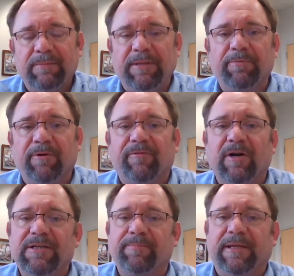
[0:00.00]
People have
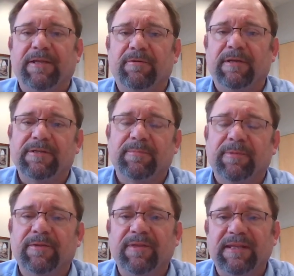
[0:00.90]
always been curious
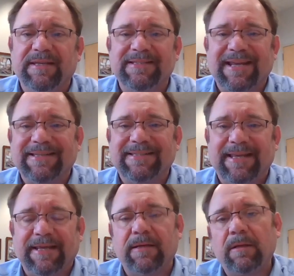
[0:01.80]
about the exact
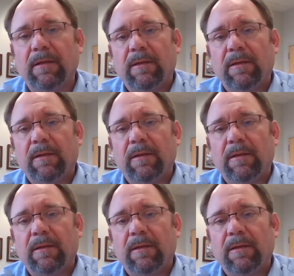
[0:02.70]
day